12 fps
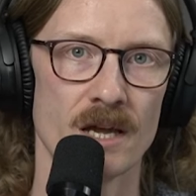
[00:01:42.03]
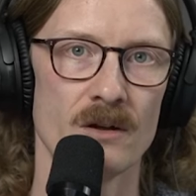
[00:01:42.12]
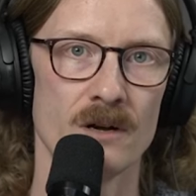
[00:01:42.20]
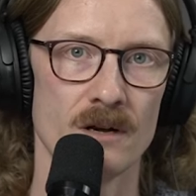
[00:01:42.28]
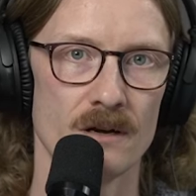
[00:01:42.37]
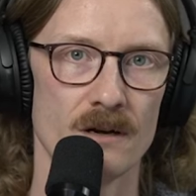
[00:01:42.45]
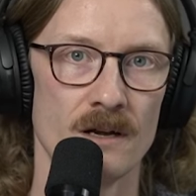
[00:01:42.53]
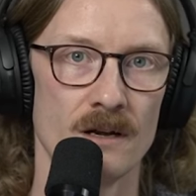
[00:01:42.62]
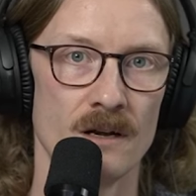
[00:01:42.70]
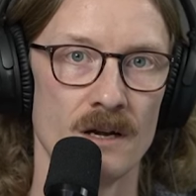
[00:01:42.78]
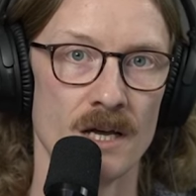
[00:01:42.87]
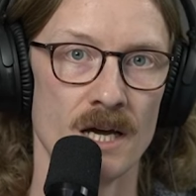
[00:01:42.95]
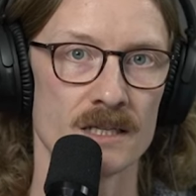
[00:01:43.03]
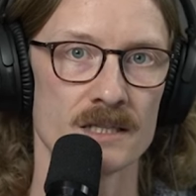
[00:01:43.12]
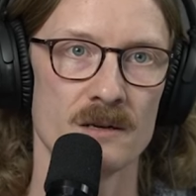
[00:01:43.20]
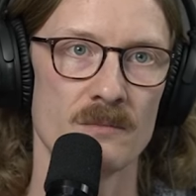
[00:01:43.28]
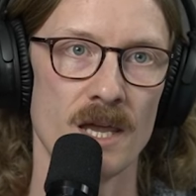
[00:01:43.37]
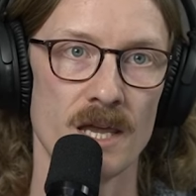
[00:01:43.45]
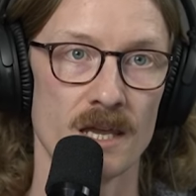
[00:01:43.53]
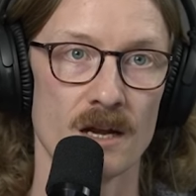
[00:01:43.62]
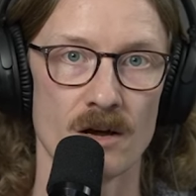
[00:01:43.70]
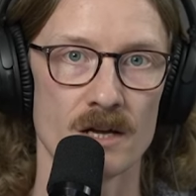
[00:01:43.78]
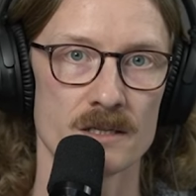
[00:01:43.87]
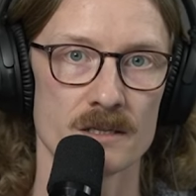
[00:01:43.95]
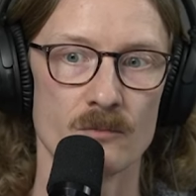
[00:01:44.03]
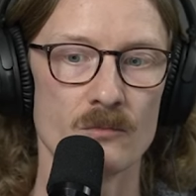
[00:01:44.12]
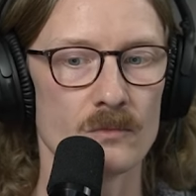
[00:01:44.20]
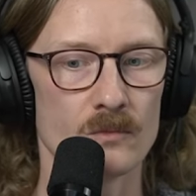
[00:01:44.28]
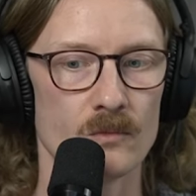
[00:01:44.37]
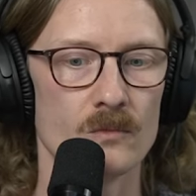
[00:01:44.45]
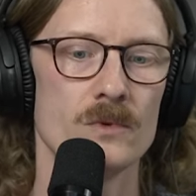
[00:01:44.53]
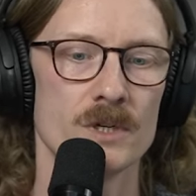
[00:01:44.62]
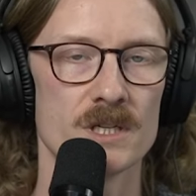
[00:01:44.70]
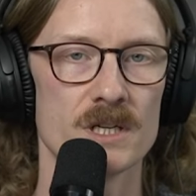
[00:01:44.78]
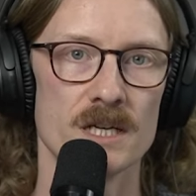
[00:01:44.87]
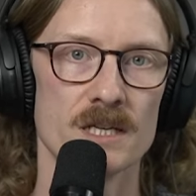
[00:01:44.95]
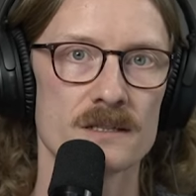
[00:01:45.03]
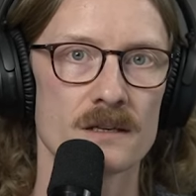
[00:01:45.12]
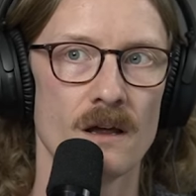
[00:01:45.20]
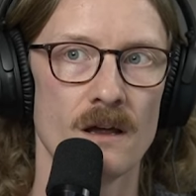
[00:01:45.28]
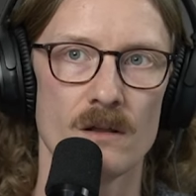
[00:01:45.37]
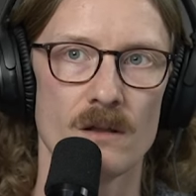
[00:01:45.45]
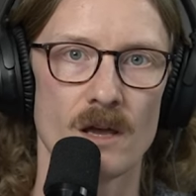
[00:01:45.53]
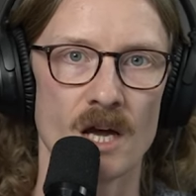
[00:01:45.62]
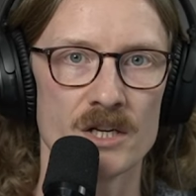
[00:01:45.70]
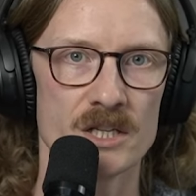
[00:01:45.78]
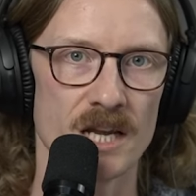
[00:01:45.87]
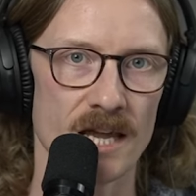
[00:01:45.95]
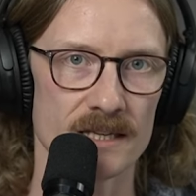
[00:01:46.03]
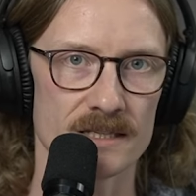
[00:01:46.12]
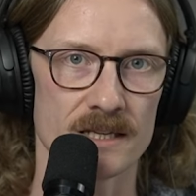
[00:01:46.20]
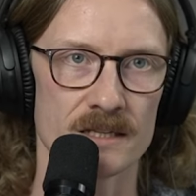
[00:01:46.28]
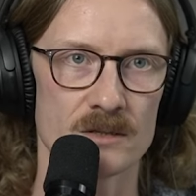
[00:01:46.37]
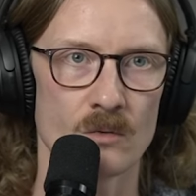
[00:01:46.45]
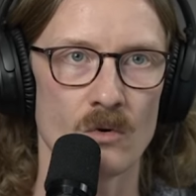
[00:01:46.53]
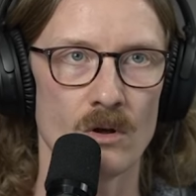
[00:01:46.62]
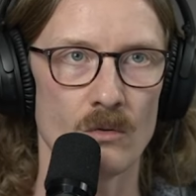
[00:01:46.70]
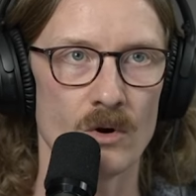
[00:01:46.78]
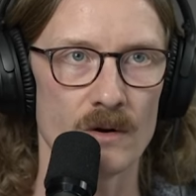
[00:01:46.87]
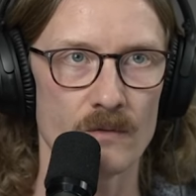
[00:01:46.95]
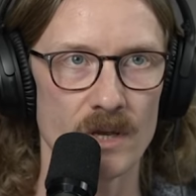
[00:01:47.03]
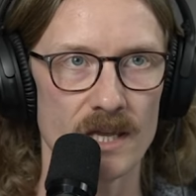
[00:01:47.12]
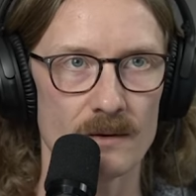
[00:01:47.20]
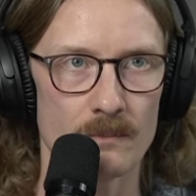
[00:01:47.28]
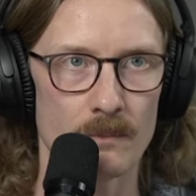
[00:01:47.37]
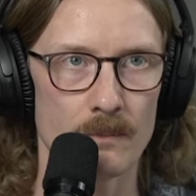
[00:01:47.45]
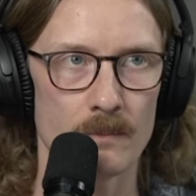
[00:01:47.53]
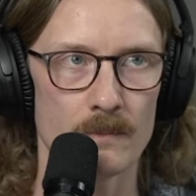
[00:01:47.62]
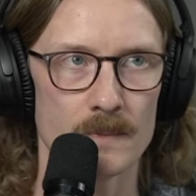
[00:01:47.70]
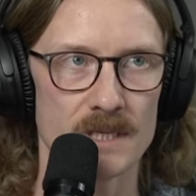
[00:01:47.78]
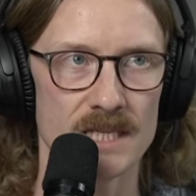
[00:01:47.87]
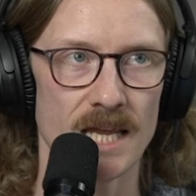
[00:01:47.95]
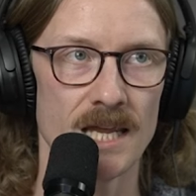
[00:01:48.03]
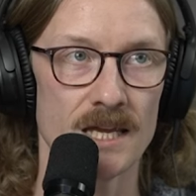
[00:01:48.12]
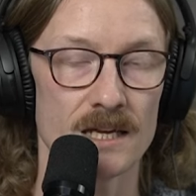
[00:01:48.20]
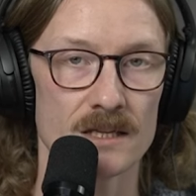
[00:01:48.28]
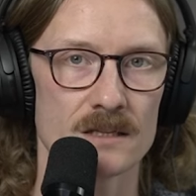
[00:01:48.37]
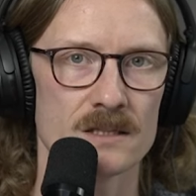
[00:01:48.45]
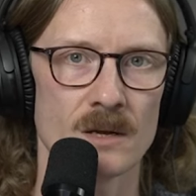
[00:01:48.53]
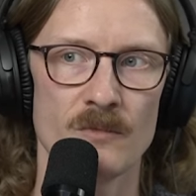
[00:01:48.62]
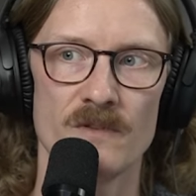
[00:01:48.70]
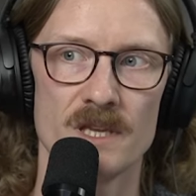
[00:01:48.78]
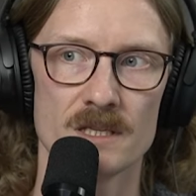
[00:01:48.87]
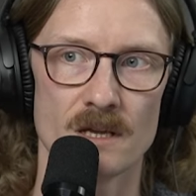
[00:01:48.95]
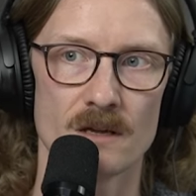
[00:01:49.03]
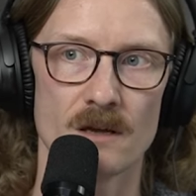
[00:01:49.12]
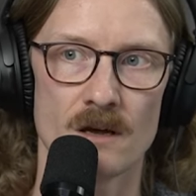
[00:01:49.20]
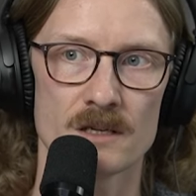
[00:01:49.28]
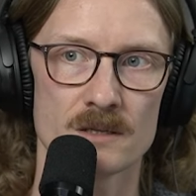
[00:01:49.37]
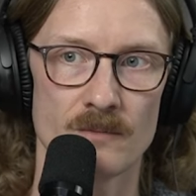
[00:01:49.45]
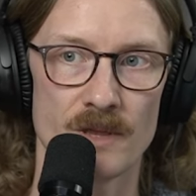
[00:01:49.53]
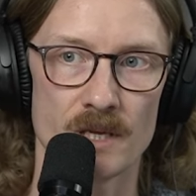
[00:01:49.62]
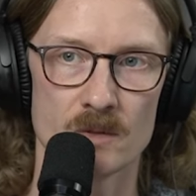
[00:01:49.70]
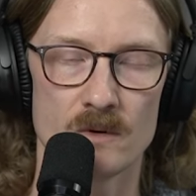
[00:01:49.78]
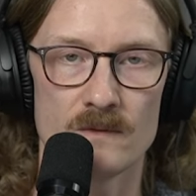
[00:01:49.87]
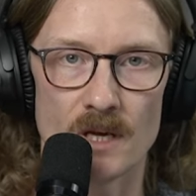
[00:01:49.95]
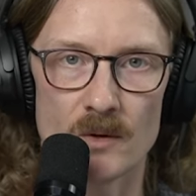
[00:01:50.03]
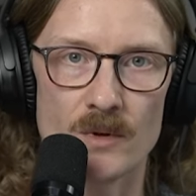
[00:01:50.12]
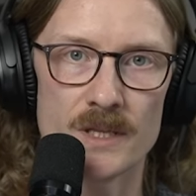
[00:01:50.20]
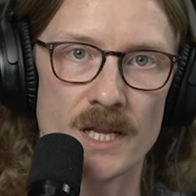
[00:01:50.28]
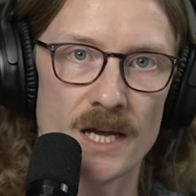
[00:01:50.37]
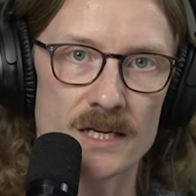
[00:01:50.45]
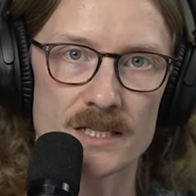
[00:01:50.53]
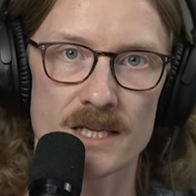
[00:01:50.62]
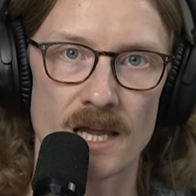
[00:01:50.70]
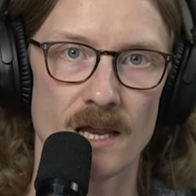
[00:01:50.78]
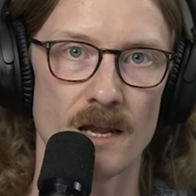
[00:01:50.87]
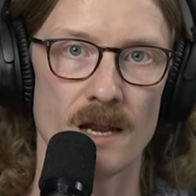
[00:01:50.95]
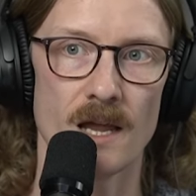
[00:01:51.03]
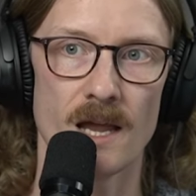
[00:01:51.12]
out Nuxt and making it awesome, which it is, UnJS is, well, what if we could take some of these awesome things we've done with Nuxt and